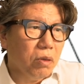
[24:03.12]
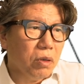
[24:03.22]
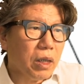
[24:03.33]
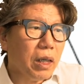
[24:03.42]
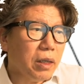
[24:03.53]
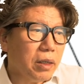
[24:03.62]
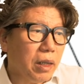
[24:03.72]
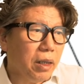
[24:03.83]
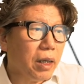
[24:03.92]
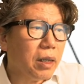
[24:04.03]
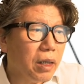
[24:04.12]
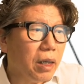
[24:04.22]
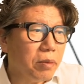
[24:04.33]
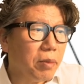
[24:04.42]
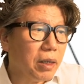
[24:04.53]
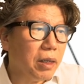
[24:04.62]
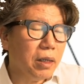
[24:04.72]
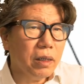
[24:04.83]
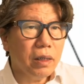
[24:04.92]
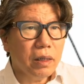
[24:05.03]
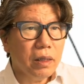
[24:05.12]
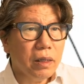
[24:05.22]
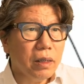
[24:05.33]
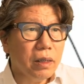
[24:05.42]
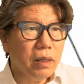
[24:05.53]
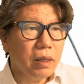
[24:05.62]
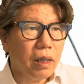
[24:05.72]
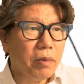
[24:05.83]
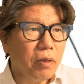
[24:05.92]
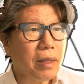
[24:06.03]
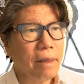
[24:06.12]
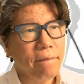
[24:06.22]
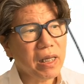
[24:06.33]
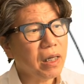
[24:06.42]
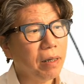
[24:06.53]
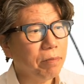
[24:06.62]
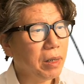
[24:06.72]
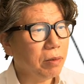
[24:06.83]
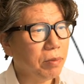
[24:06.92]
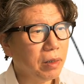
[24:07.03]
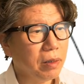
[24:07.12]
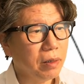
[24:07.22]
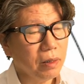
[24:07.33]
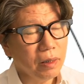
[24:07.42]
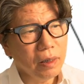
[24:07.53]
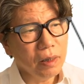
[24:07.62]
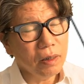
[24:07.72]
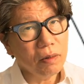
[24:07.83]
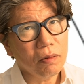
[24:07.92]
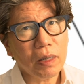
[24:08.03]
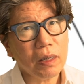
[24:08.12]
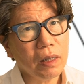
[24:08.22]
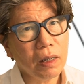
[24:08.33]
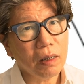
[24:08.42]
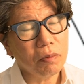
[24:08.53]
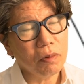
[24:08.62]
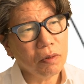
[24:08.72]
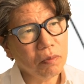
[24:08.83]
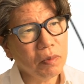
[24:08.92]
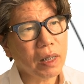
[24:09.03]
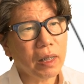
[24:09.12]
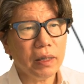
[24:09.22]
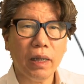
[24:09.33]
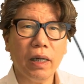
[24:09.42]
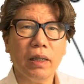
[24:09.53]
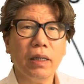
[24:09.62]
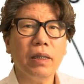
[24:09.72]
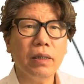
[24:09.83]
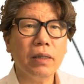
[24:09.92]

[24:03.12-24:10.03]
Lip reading: It needs to be well resolved for the patient to feel comfortable. If this does not align, the patient cannot help but feel discomfort.